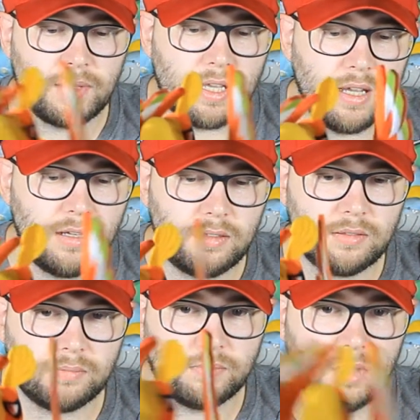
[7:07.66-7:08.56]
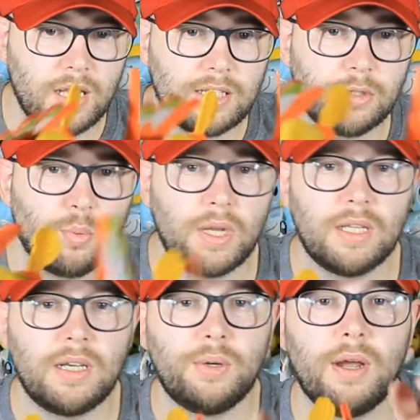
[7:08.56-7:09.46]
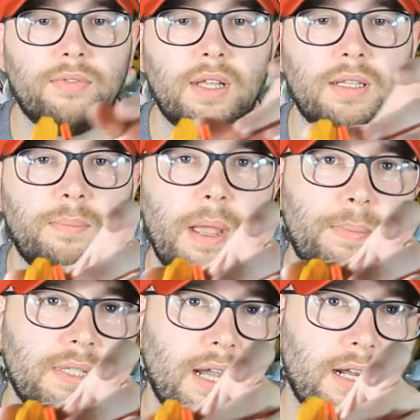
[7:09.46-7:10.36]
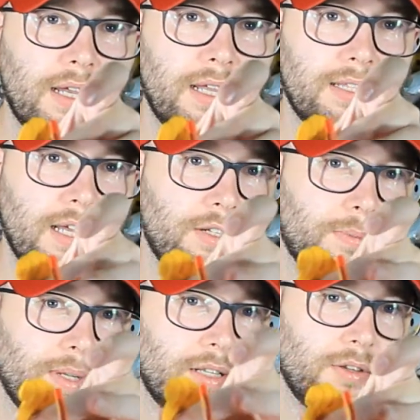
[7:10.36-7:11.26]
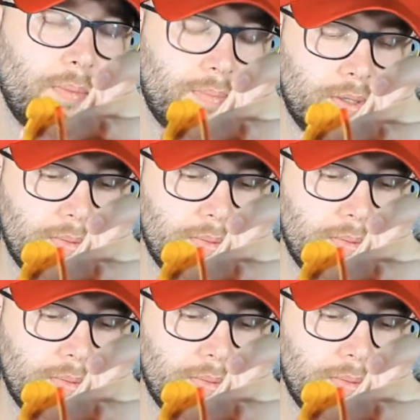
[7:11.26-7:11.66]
year, unless it's weird and you have like the paper tag attached up at the top.